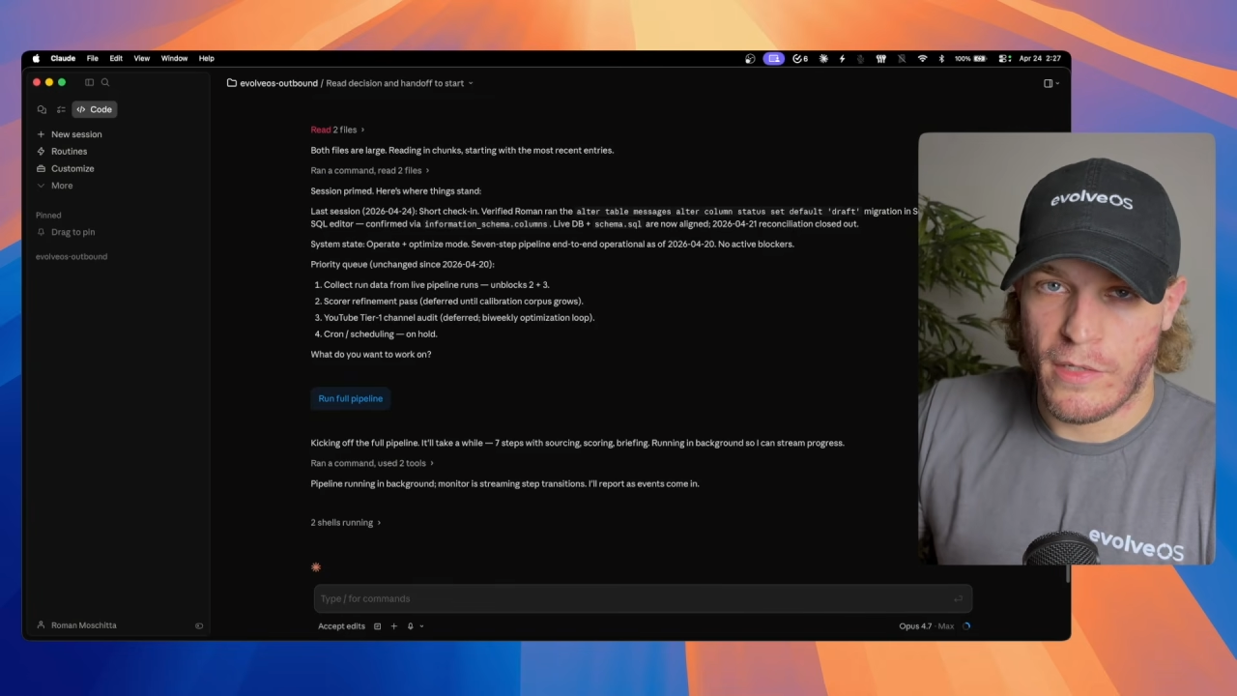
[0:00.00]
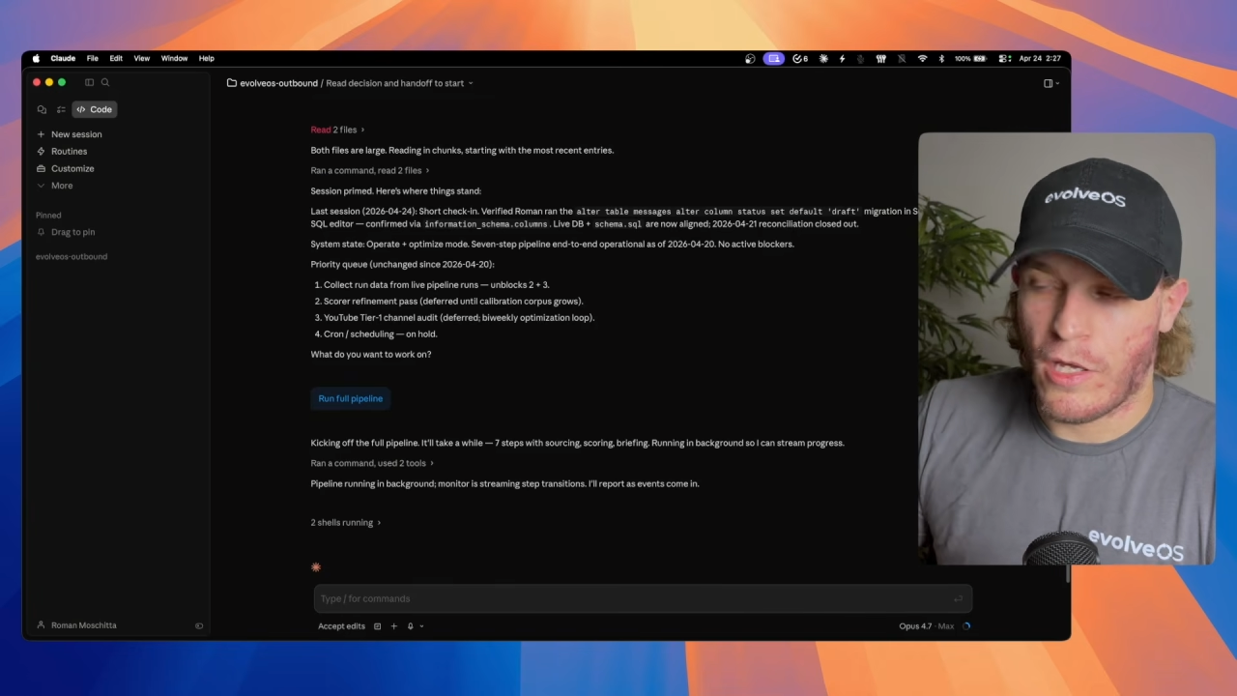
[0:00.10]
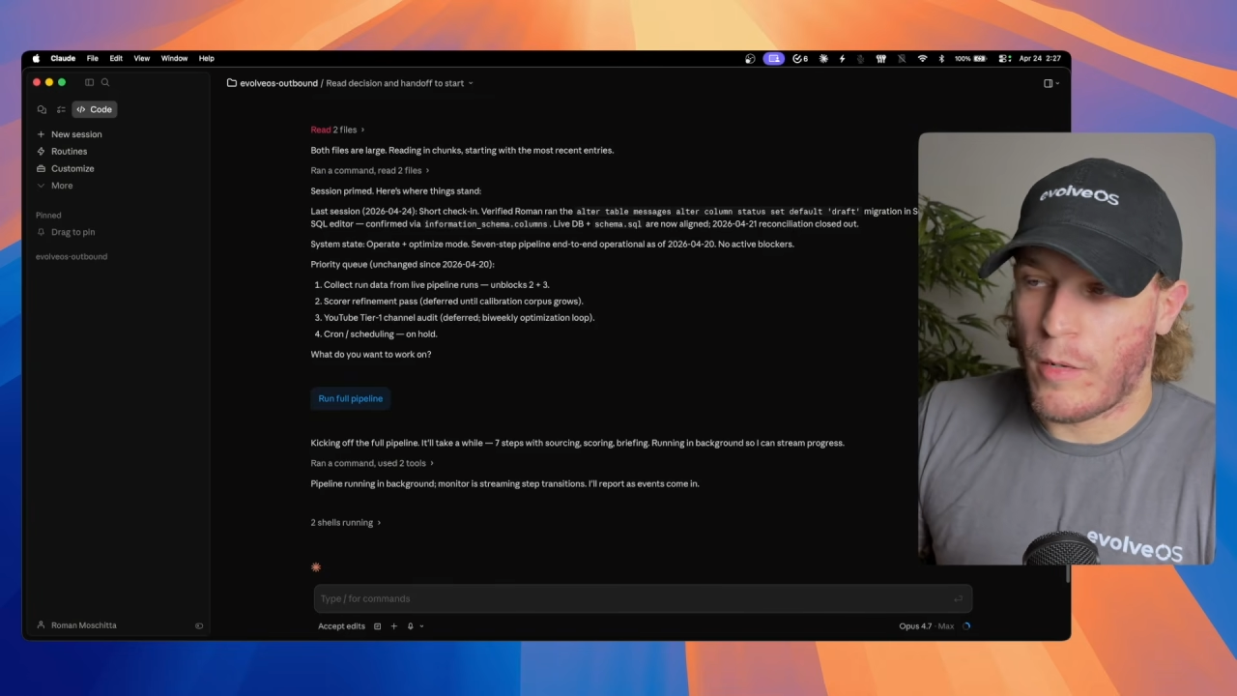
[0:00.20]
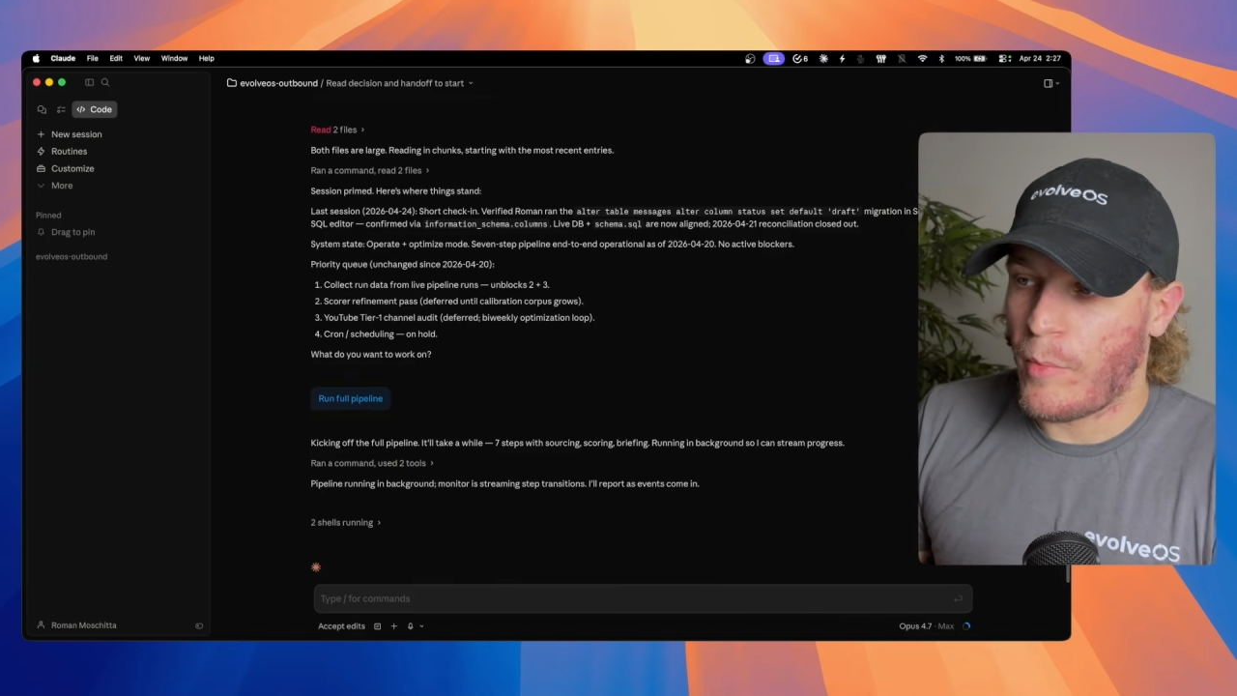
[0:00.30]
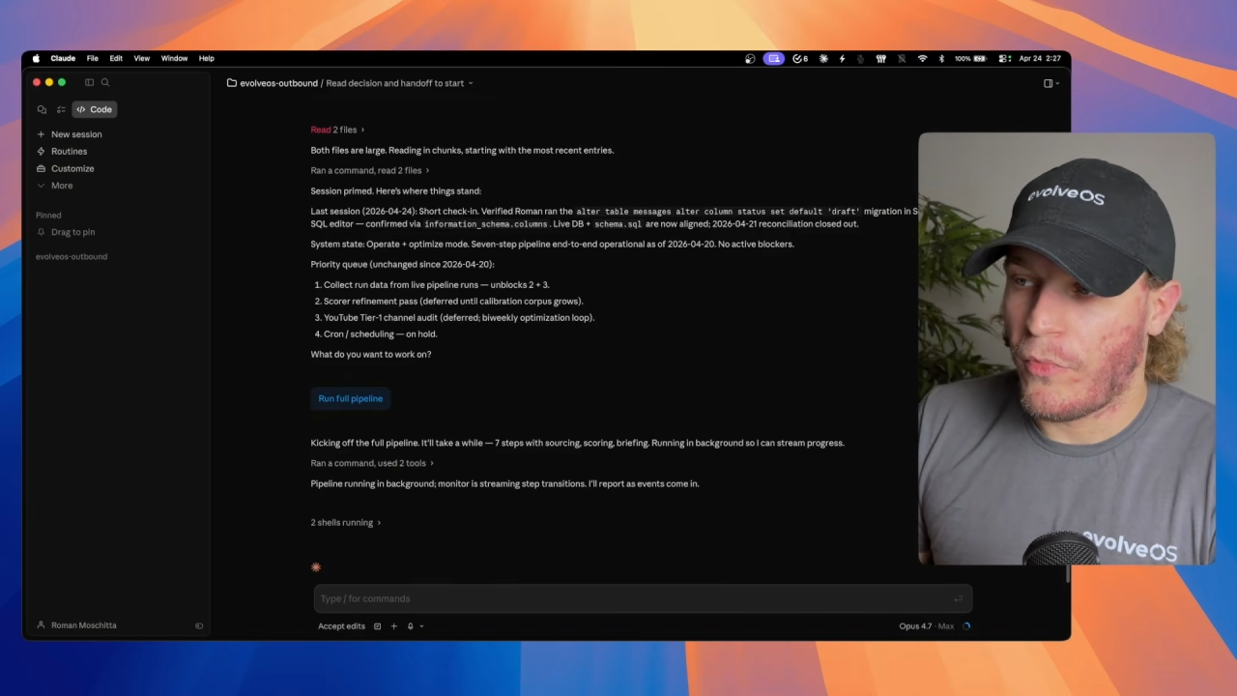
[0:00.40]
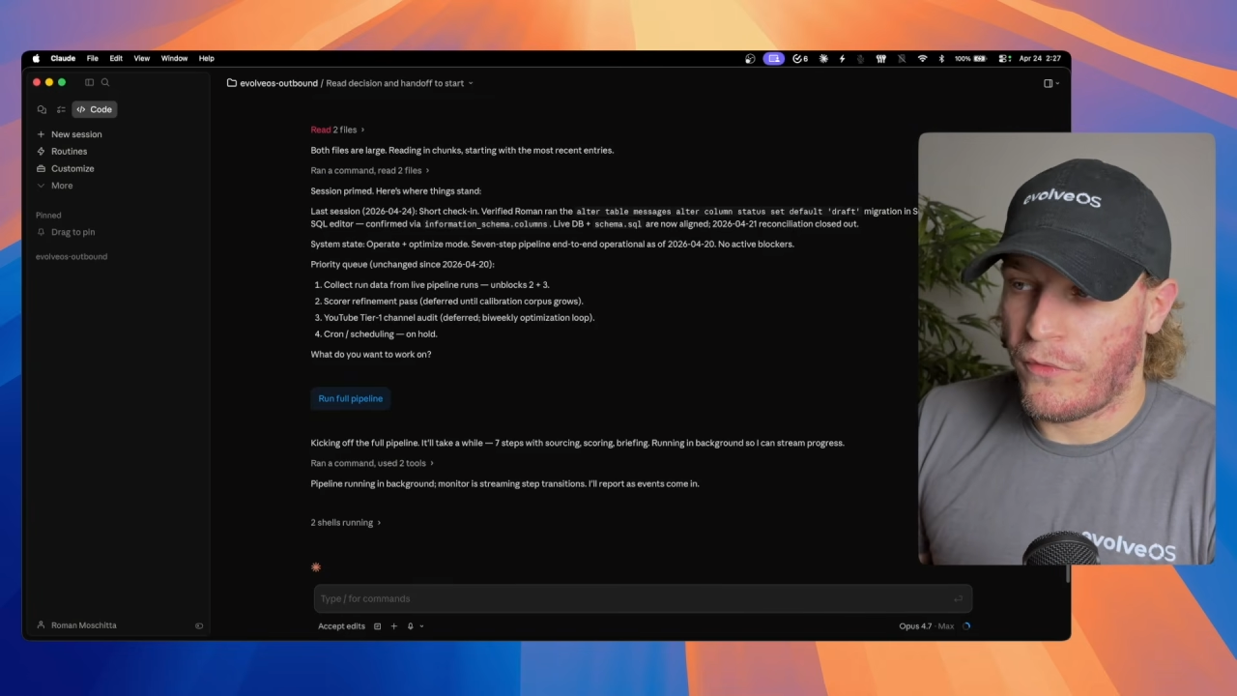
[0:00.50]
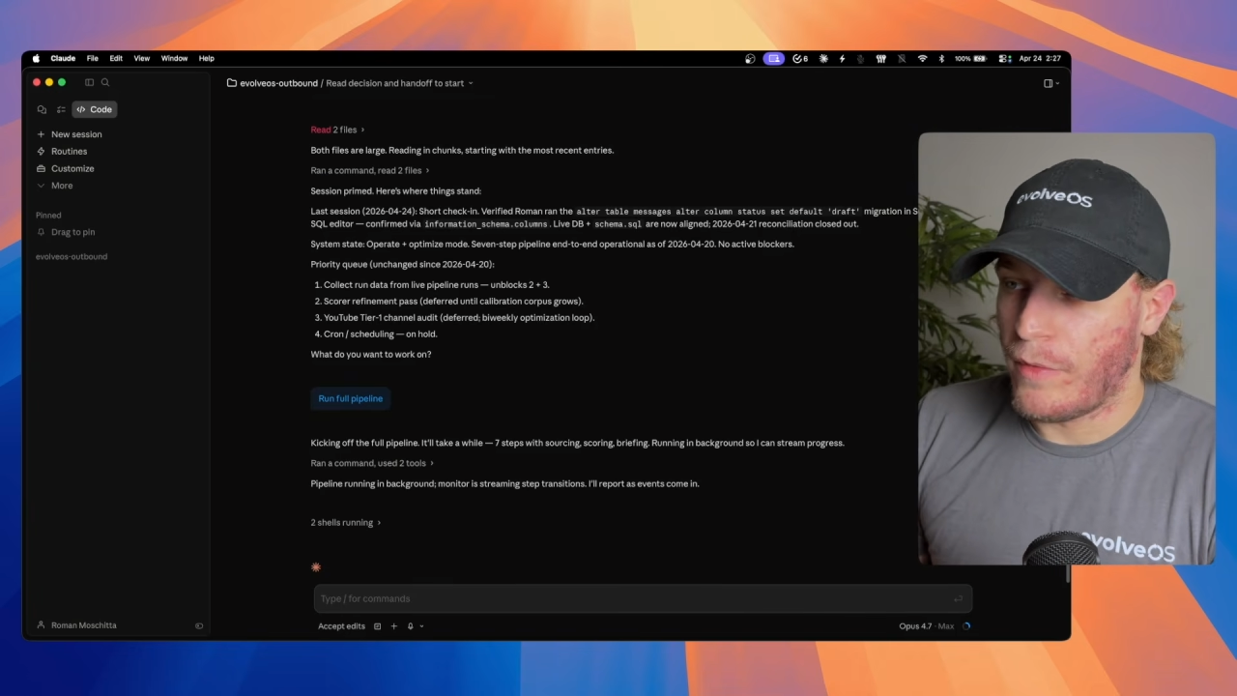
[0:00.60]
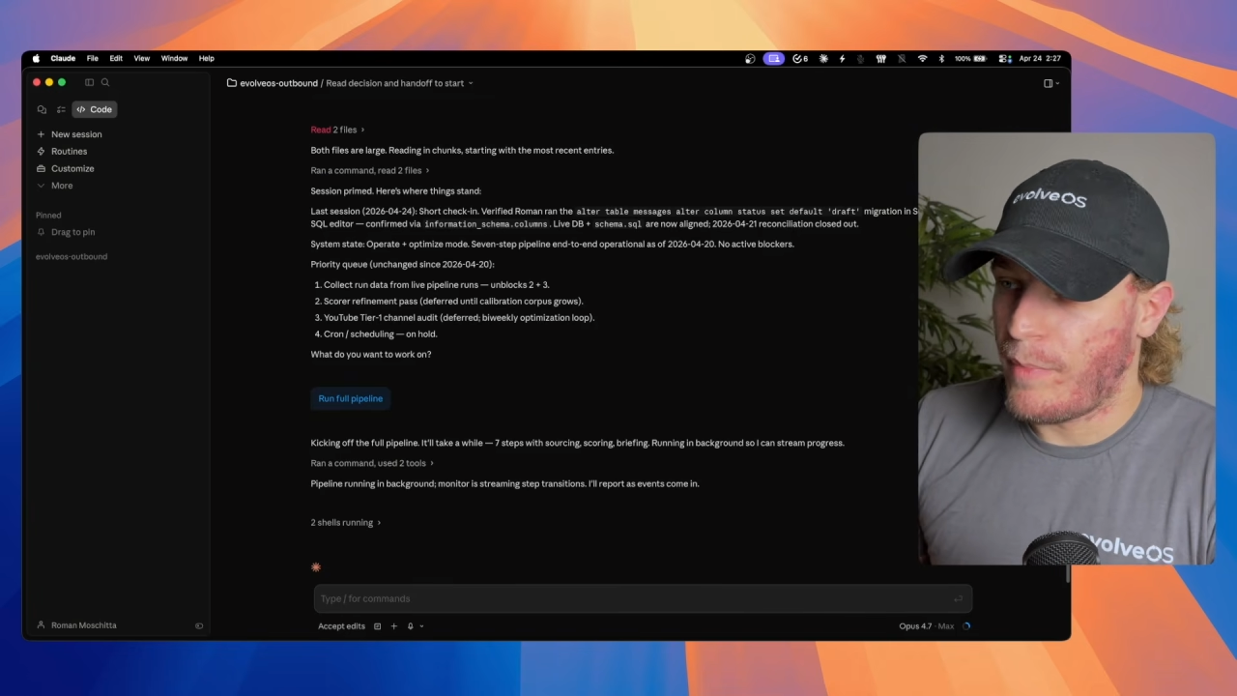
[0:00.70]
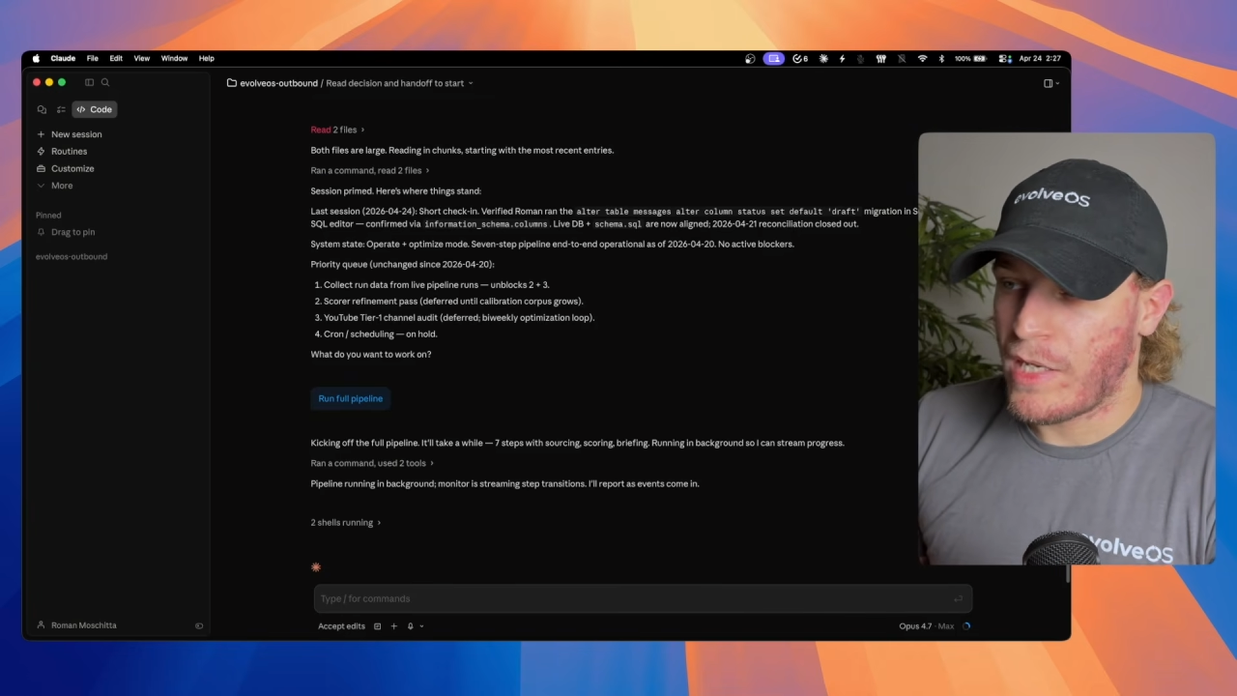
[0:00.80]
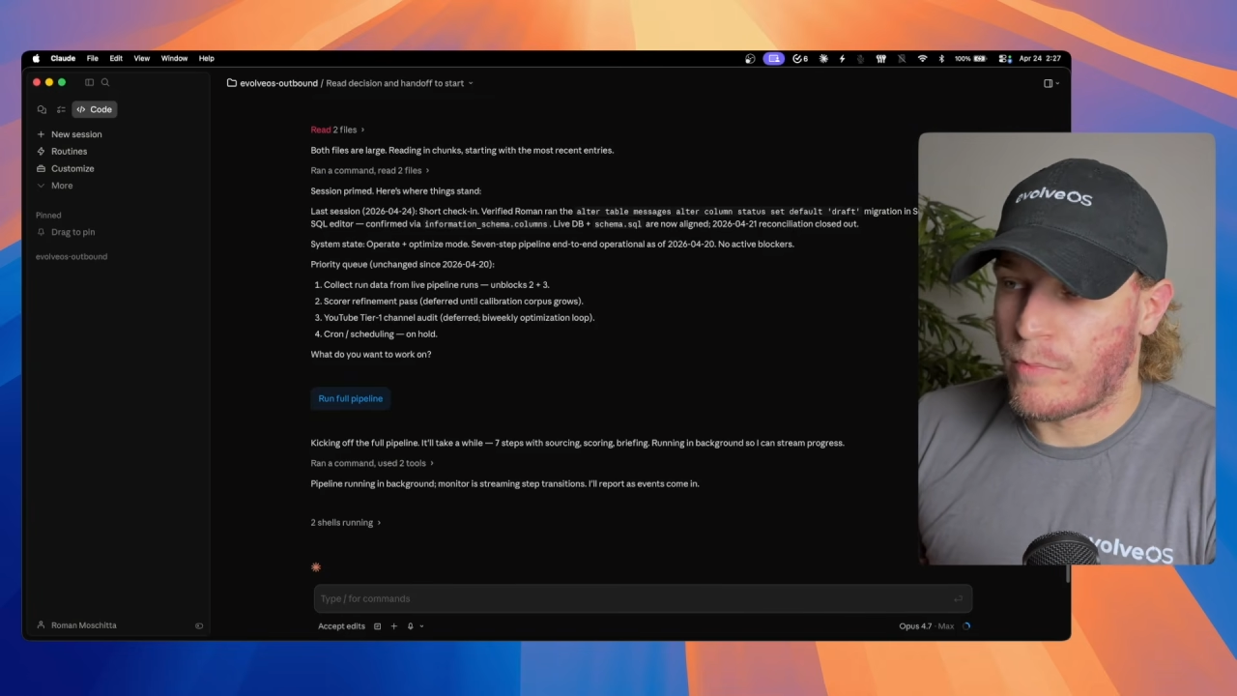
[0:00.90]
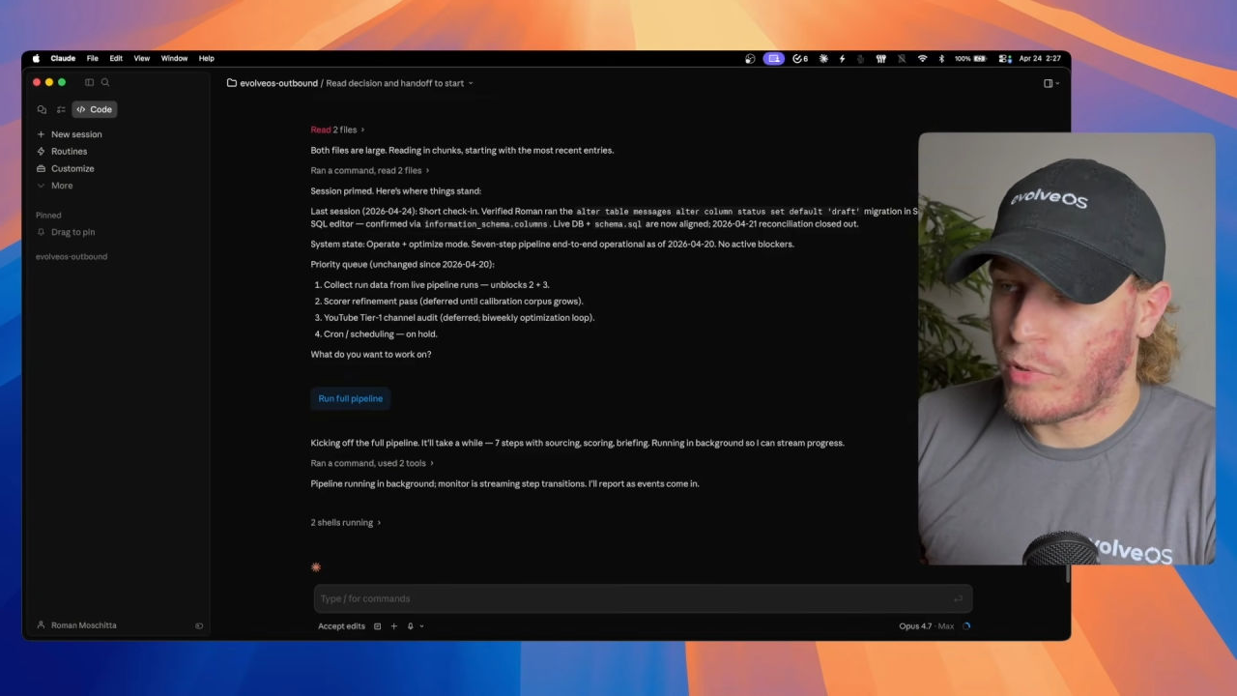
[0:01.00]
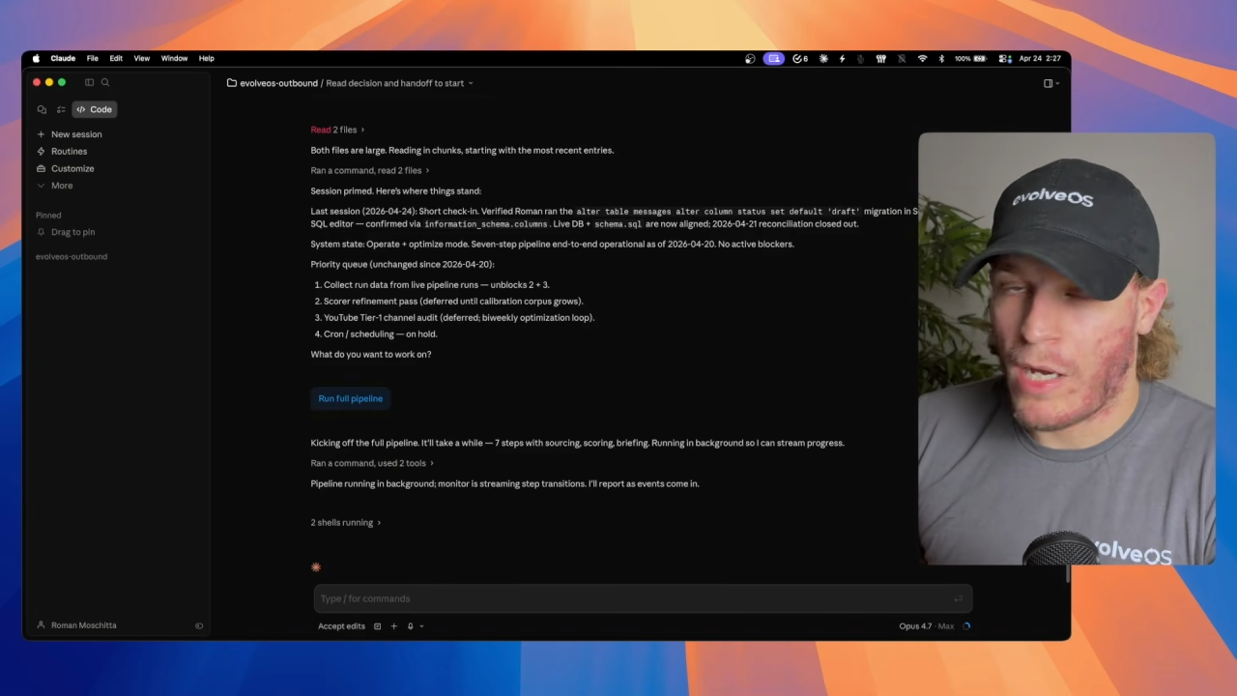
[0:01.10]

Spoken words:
to come up with the best